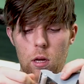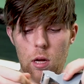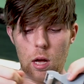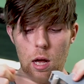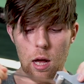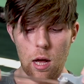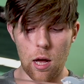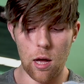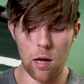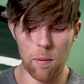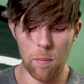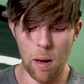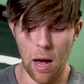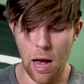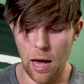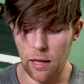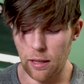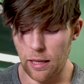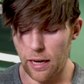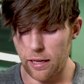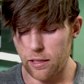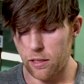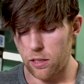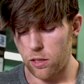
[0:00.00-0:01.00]
I
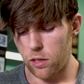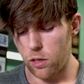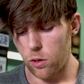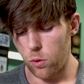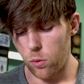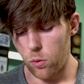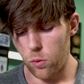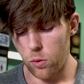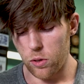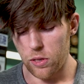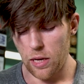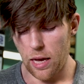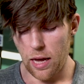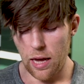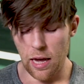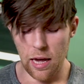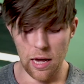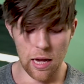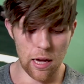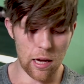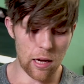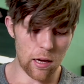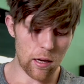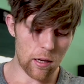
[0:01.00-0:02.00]
like to use
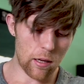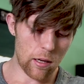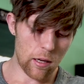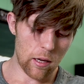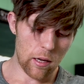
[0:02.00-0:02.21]
a